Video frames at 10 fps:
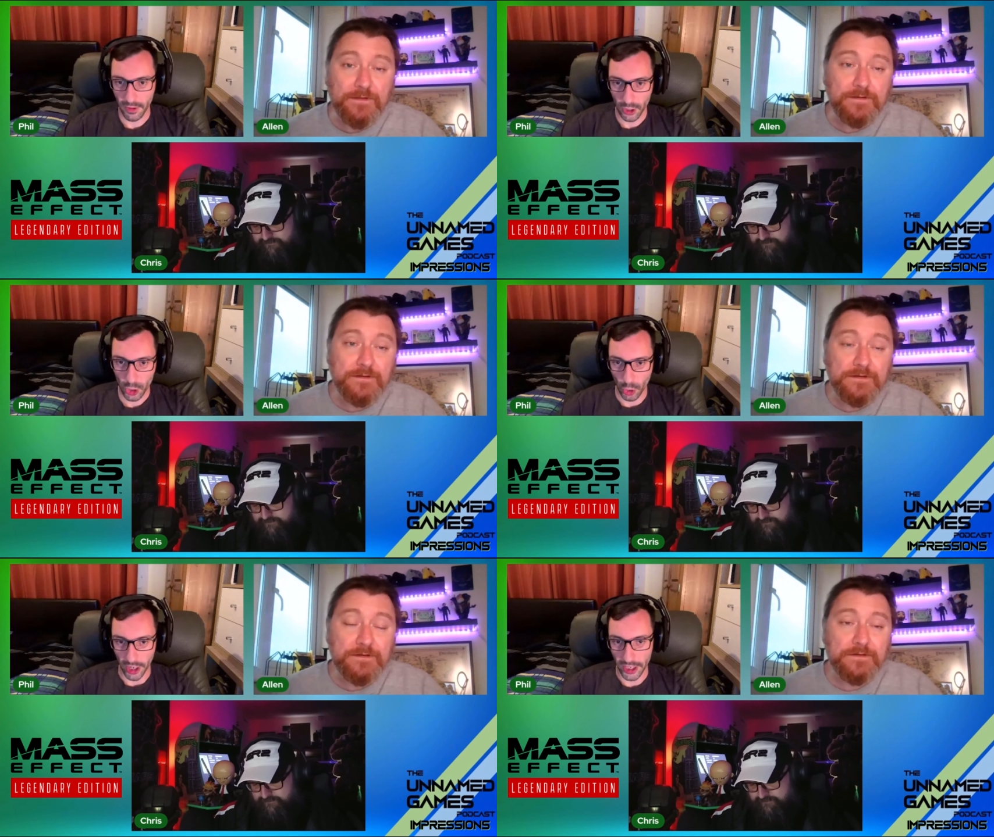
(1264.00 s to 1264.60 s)
Speaker 1: the
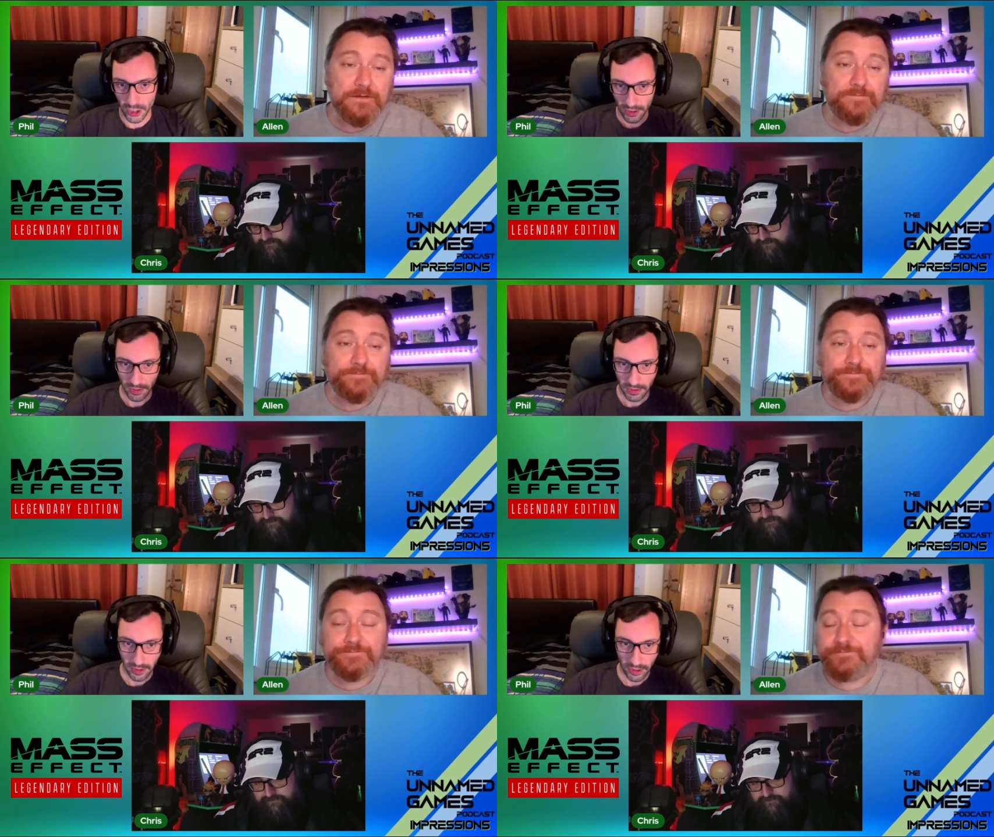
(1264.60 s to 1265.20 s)
choice,
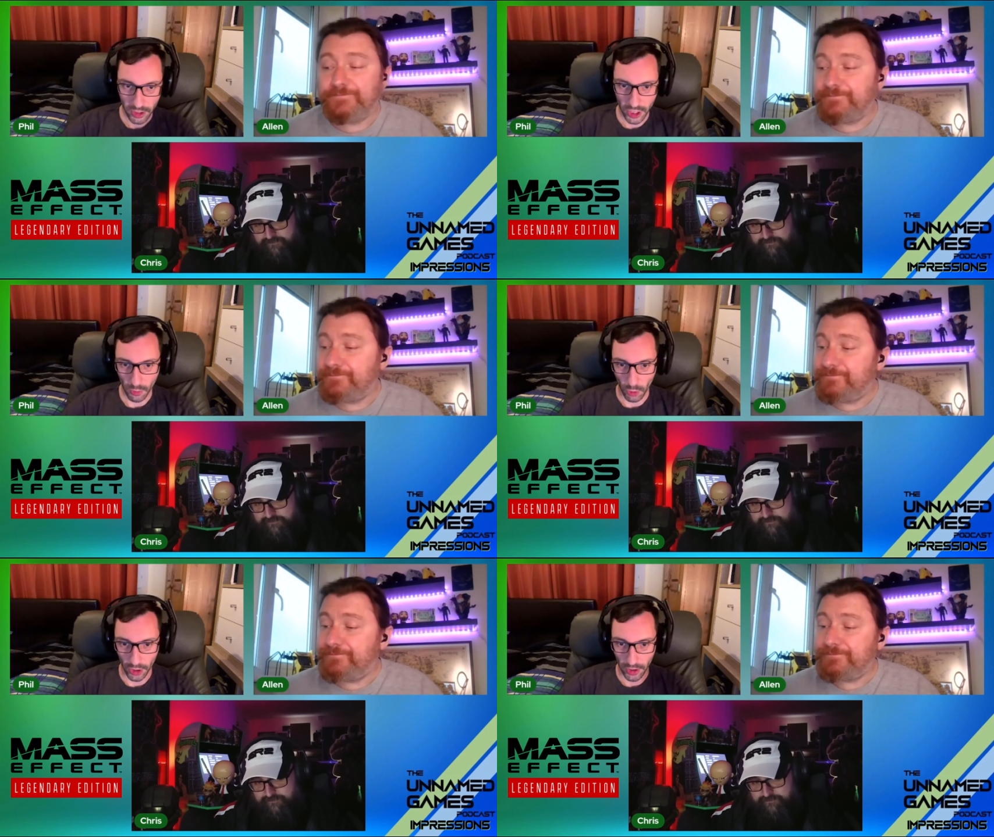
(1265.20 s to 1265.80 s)
do you
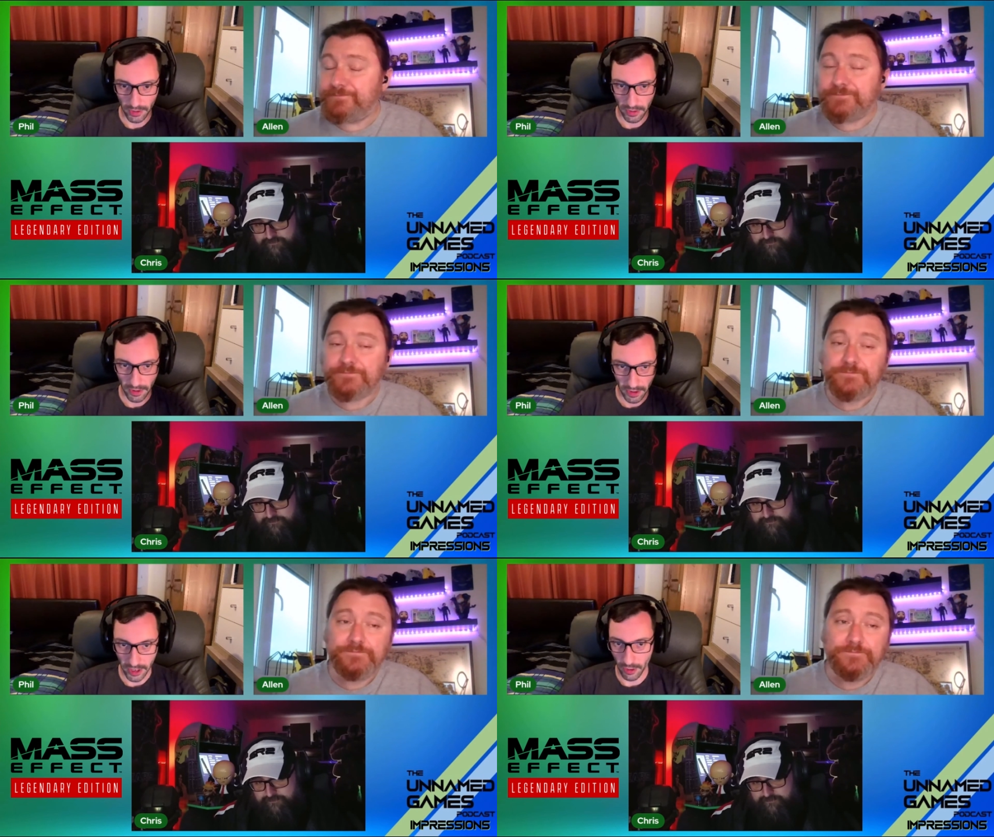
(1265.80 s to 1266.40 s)
want
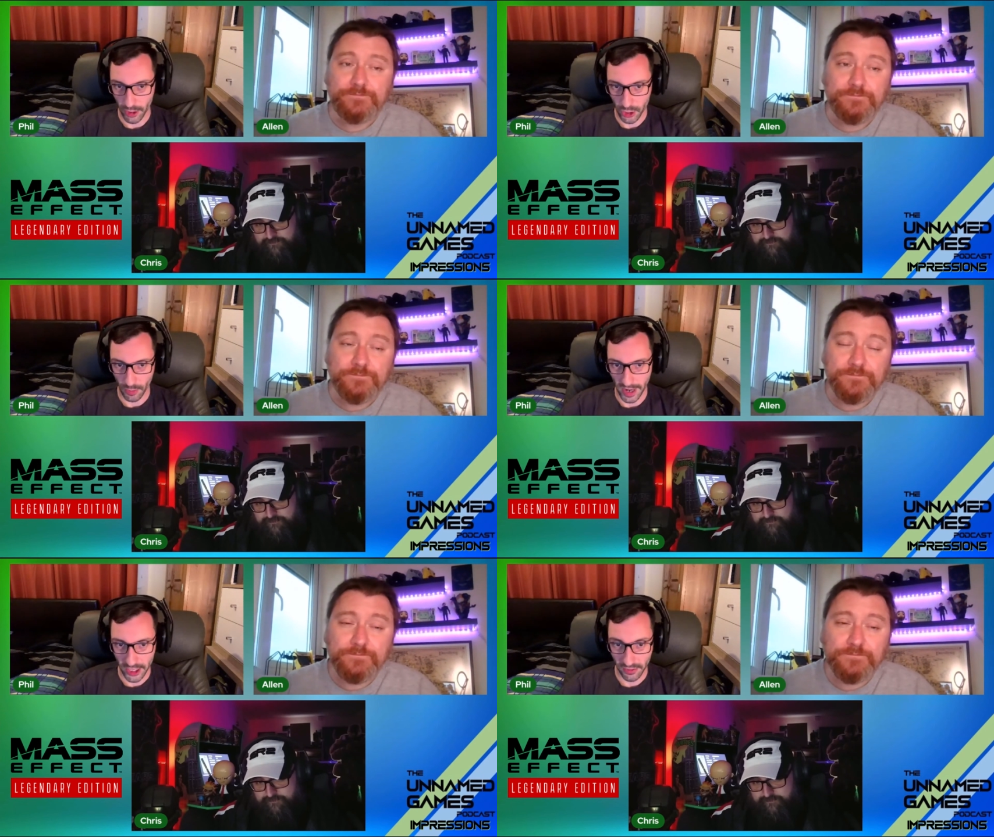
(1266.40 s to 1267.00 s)
the original
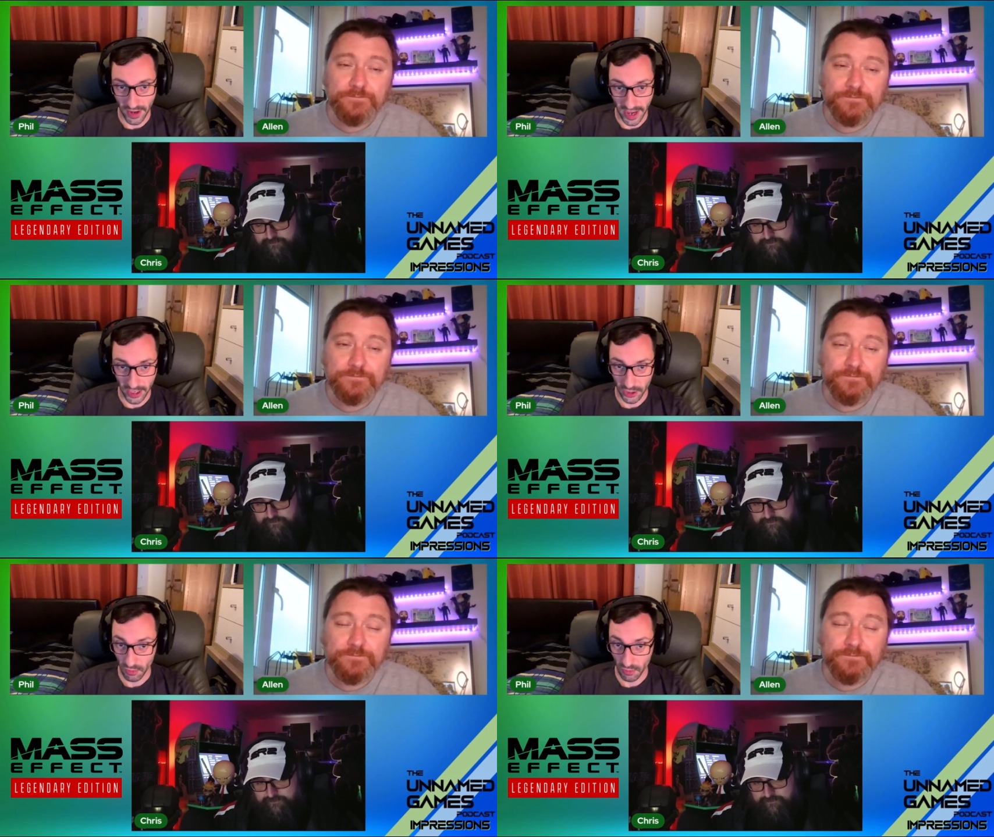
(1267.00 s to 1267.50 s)
Mass Effect